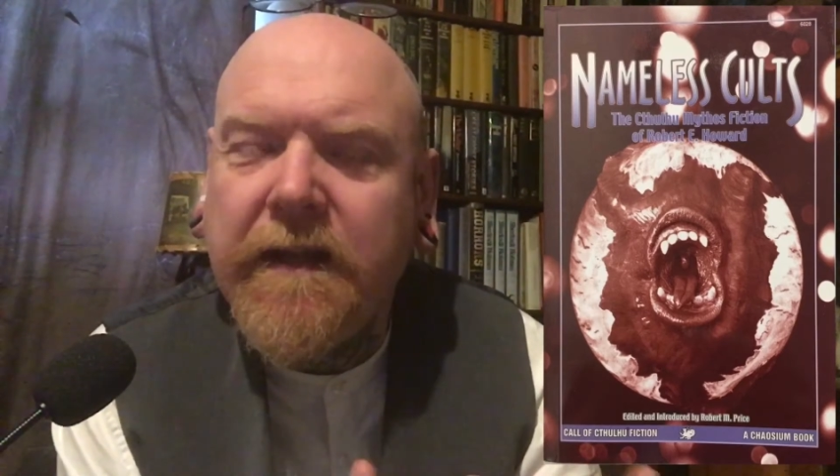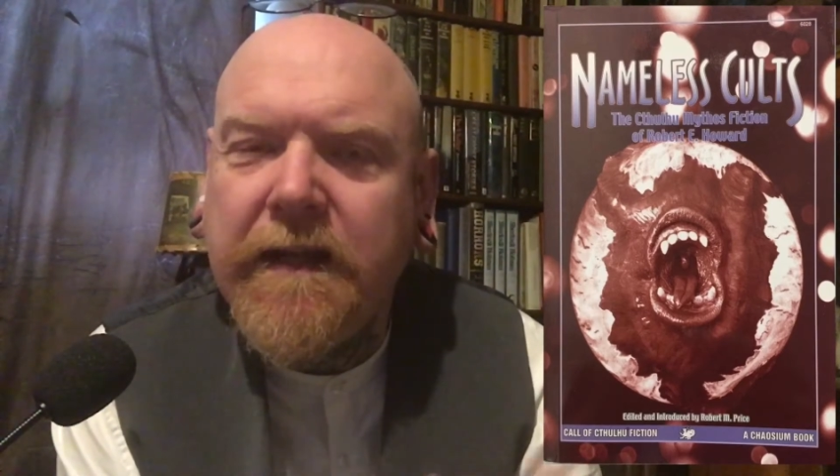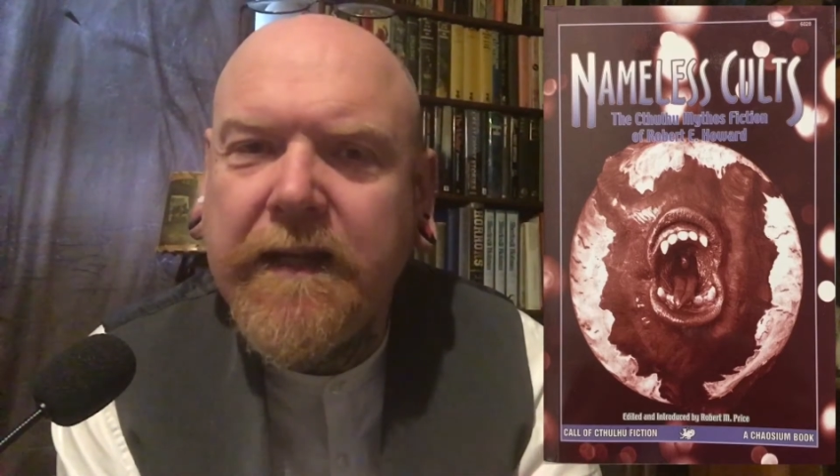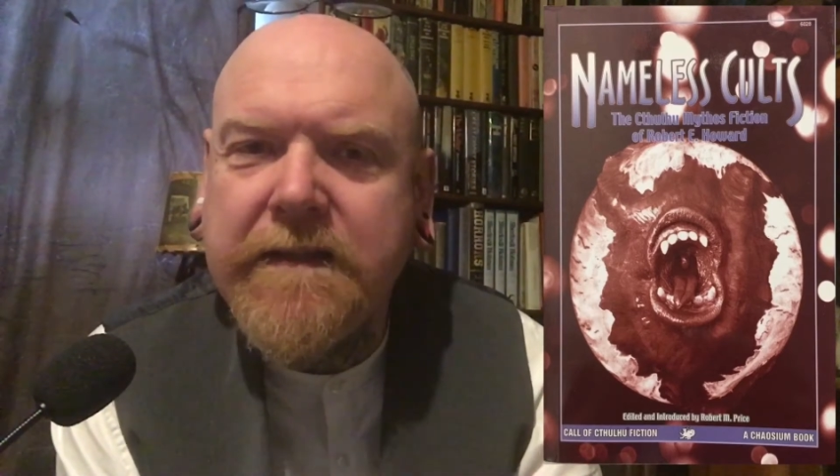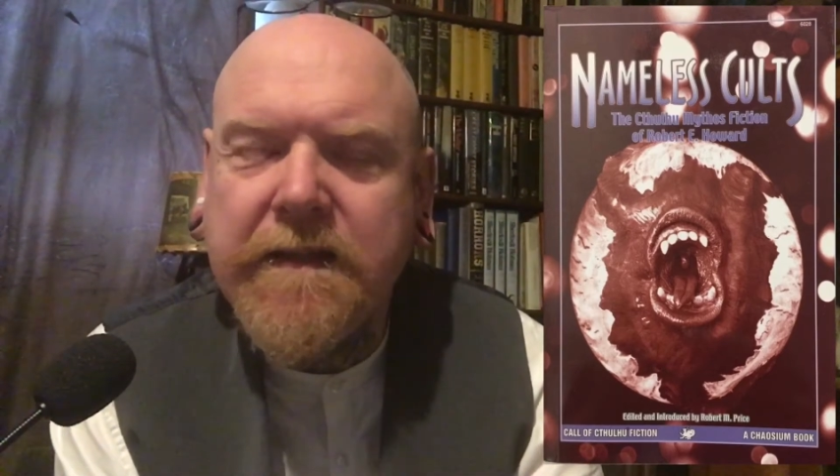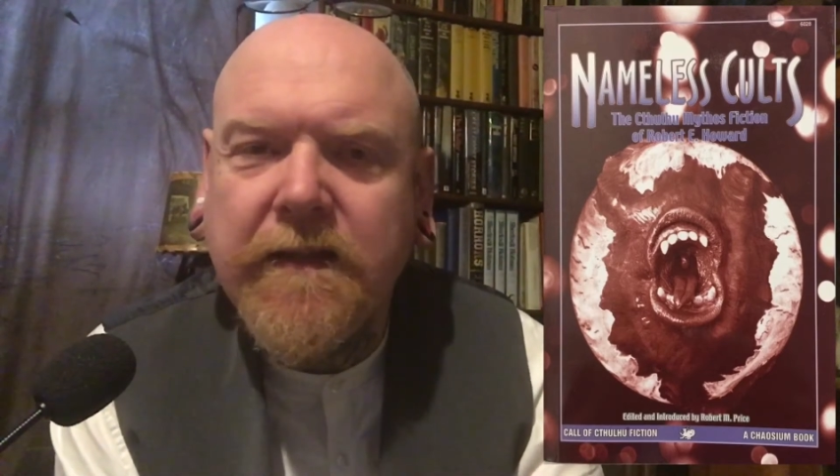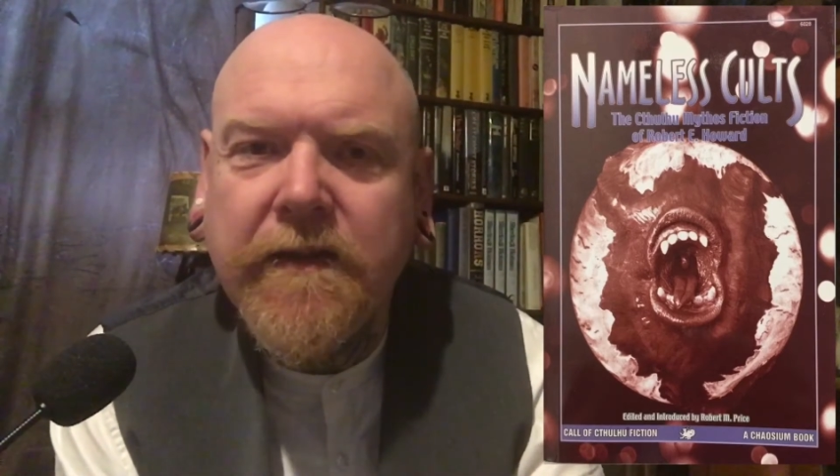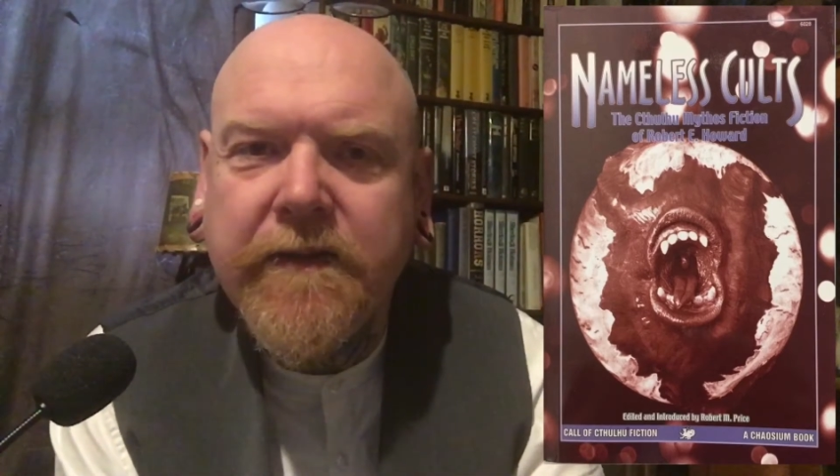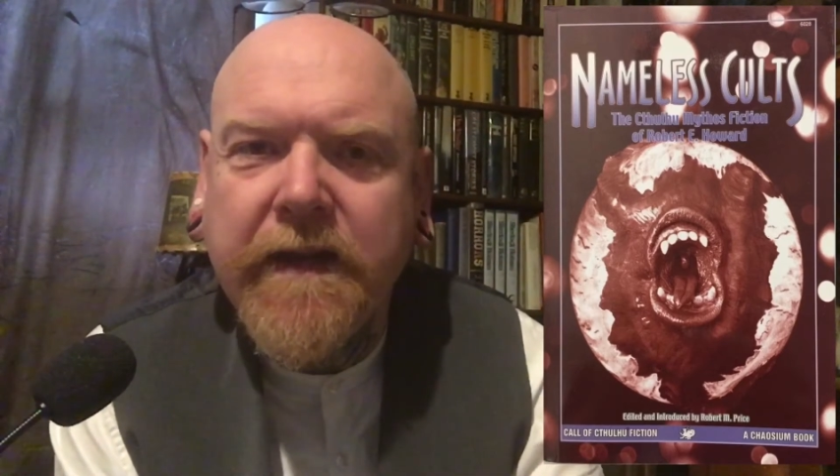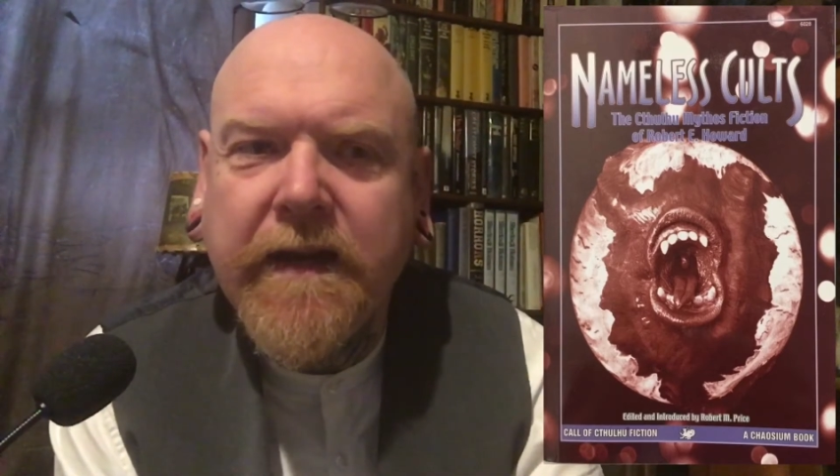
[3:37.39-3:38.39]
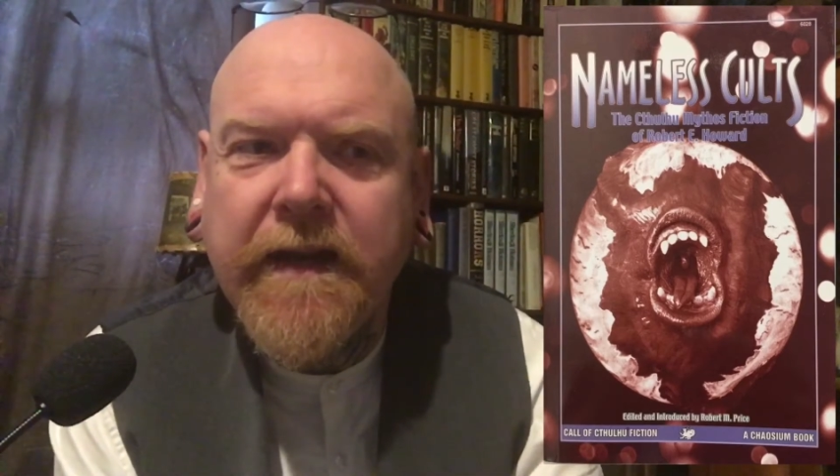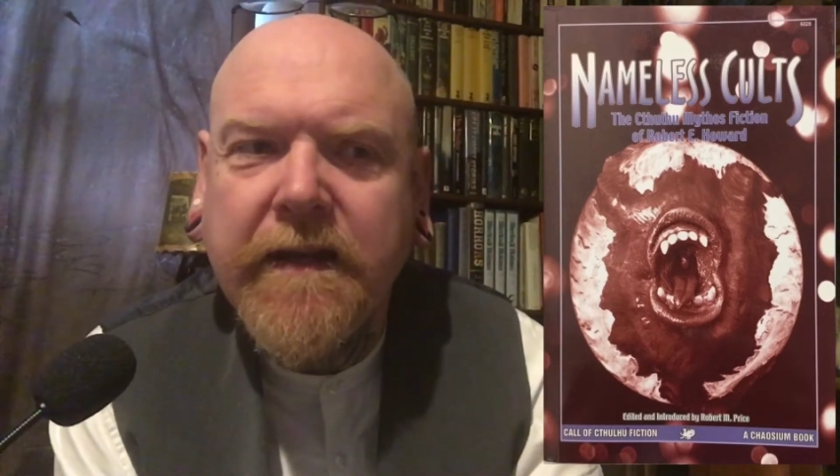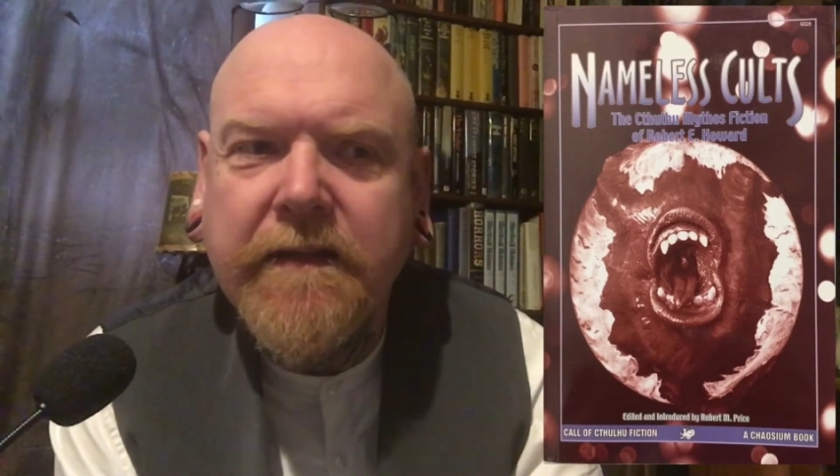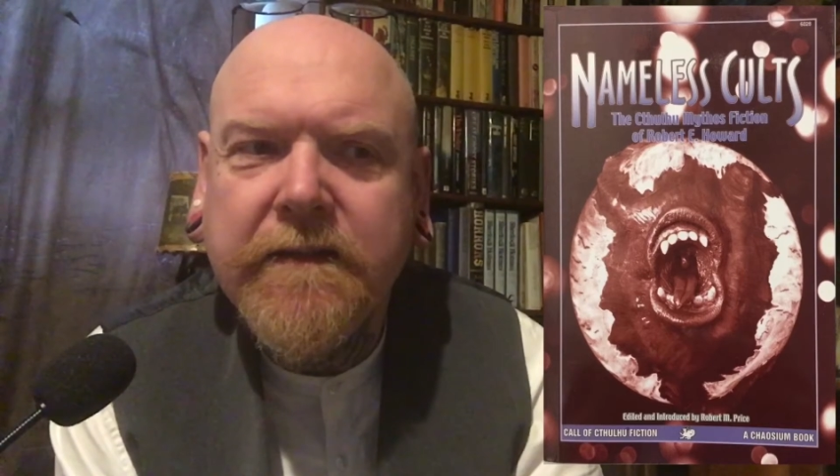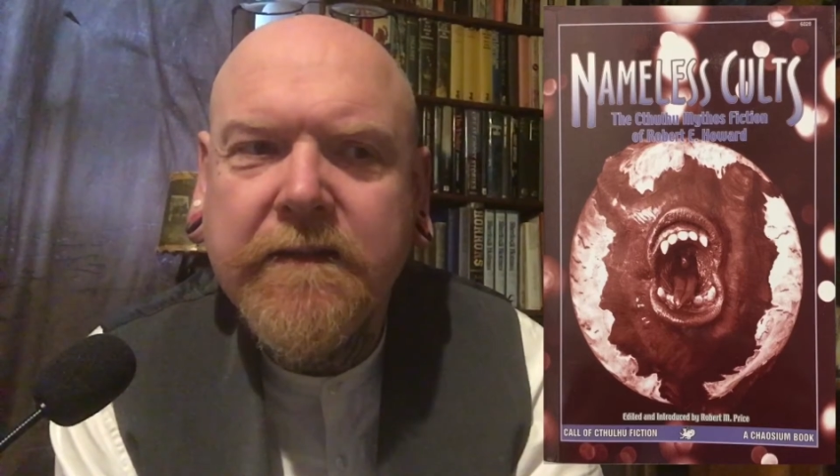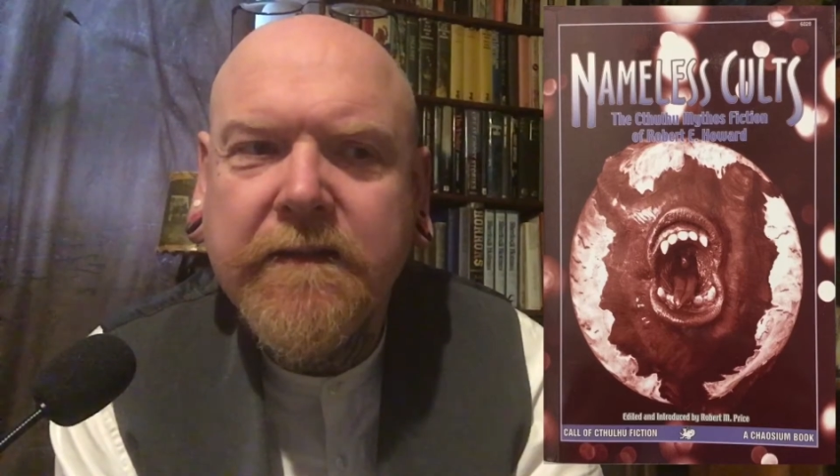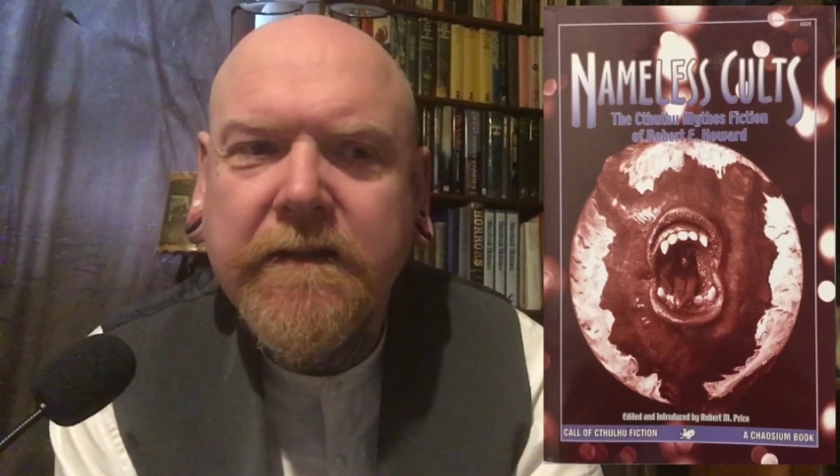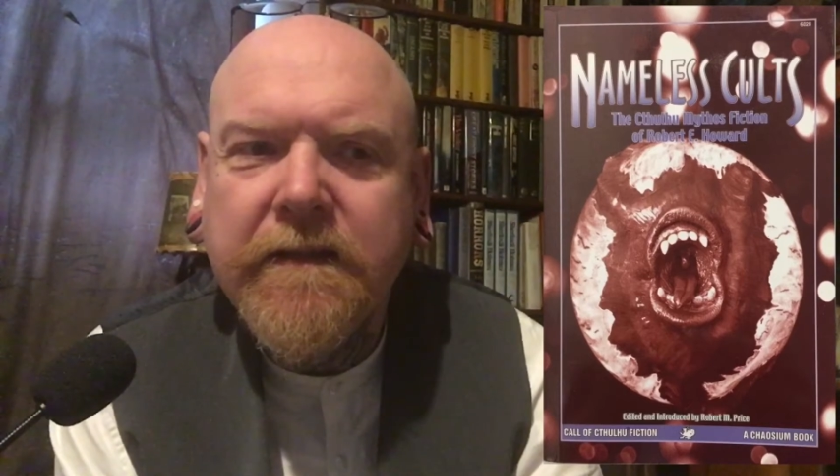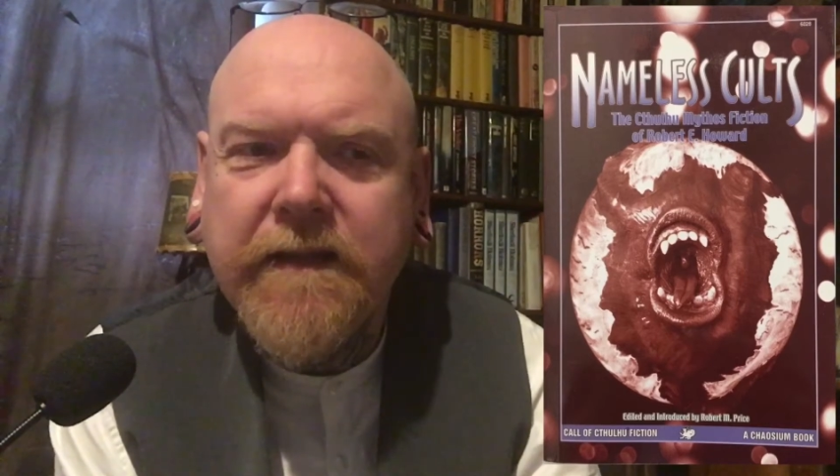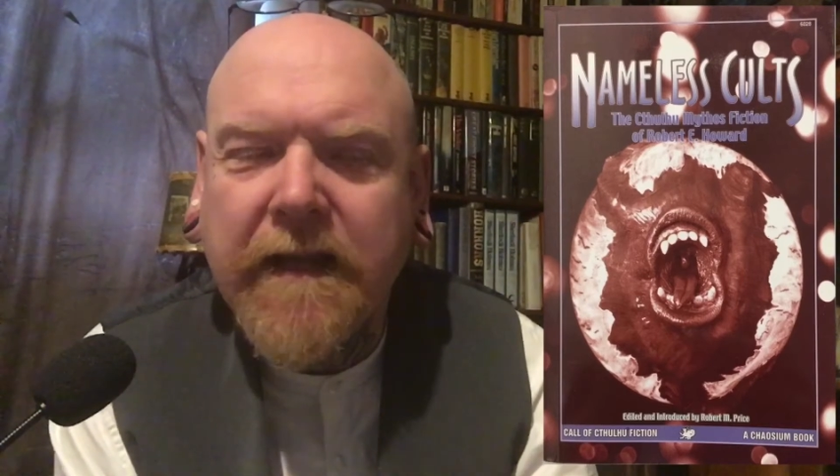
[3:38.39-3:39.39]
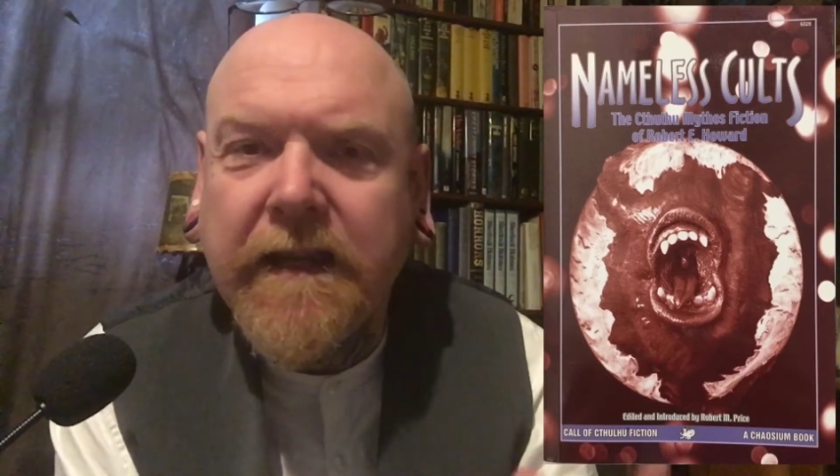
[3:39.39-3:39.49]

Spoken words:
collects a lot of their